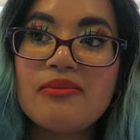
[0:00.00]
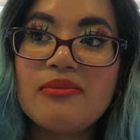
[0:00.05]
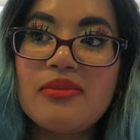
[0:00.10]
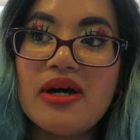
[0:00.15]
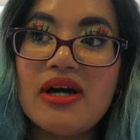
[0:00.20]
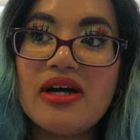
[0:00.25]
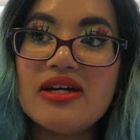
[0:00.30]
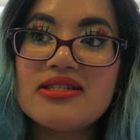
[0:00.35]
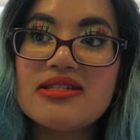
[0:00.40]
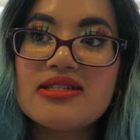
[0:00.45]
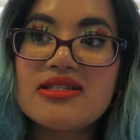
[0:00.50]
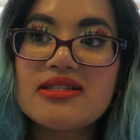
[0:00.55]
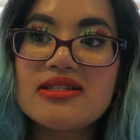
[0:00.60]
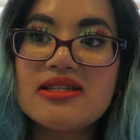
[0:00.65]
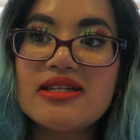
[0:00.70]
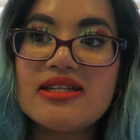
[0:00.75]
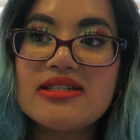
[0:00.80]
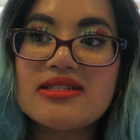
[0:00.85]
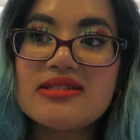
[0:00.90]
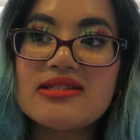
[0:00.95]
But
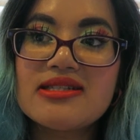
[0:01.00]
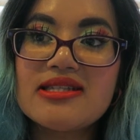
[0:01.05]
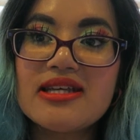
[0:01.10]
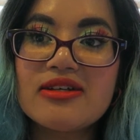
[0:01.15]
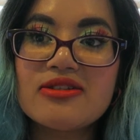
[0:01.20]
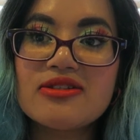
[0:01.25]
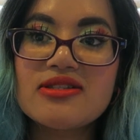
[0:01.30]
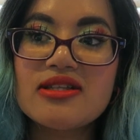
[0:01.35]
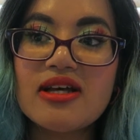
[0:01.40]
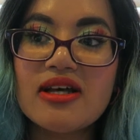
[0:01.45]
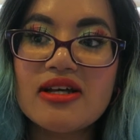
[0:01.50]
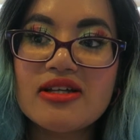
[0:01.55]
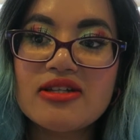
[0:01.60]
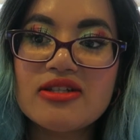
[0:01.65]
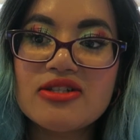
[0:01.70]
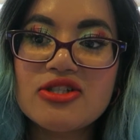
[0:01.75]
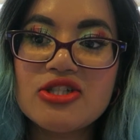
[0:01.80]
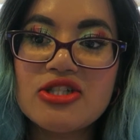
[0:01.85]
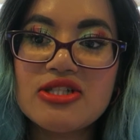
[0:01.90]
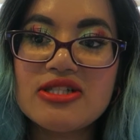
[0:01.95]
it sounds like
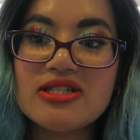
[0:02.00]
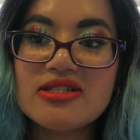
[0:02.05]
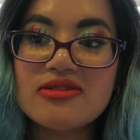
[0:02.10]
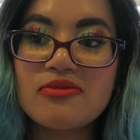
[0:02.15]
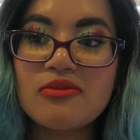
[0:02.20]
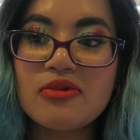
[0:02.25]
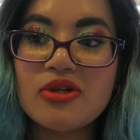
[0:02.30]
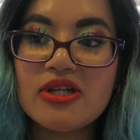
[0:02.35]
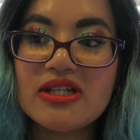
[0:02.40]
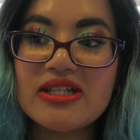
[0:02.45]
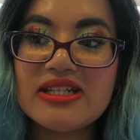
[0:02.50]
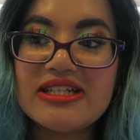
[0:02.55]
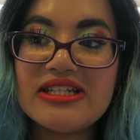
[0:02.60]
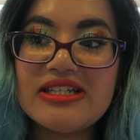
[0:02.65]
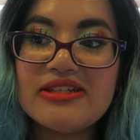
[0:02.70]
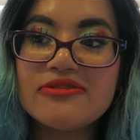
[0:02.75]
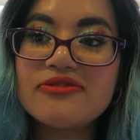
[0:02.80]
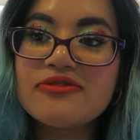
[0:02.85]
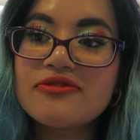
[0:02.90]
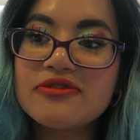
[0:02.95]
she doesn't want to
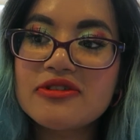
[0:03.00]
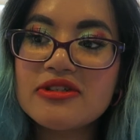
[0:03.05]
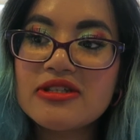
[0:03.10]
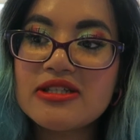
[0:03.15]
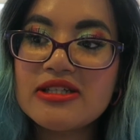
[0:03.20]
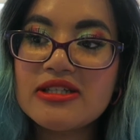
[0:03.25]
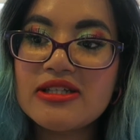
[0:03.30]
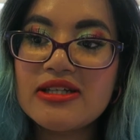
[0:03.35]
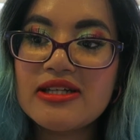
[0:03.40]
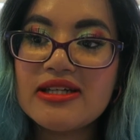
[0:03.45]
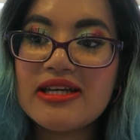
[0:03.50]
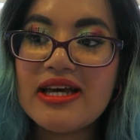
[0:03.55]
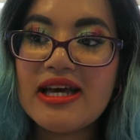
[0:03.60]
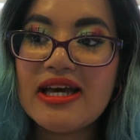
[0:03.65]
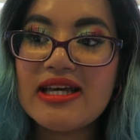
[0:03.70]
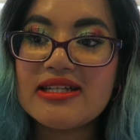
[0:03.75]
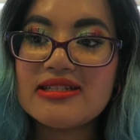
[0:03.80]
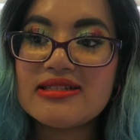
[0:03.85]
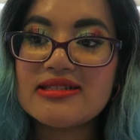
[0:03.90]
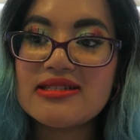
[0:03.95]
leave
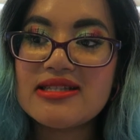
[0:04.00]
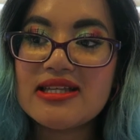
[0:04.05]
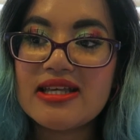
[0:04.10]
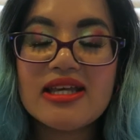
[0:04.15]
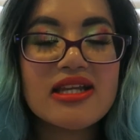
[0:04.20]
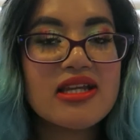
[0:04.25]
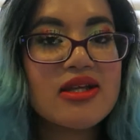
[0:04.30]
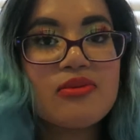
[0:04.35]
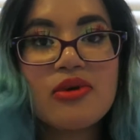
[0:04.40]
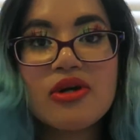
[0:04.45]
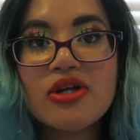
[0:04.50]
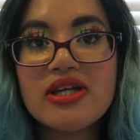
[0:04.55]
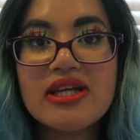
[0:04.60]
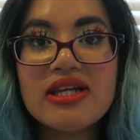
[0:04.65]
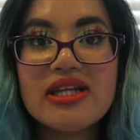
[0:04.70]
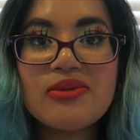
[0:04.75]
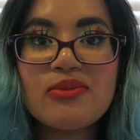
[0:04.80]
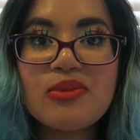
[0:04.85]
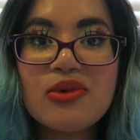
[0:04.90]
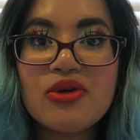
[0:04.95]
and see
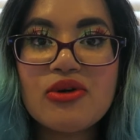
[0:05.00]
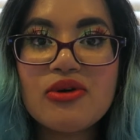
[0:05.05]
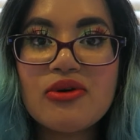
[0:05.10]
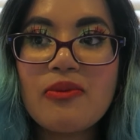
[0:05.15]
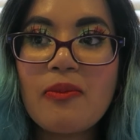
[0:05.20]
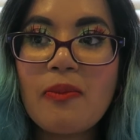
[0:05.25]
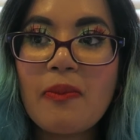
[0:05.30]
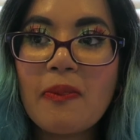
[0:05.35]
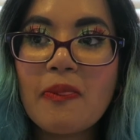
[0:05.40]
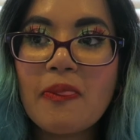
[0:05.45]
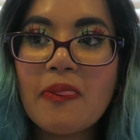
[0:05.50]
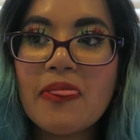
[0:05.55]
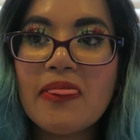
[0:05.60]
anybody anymore.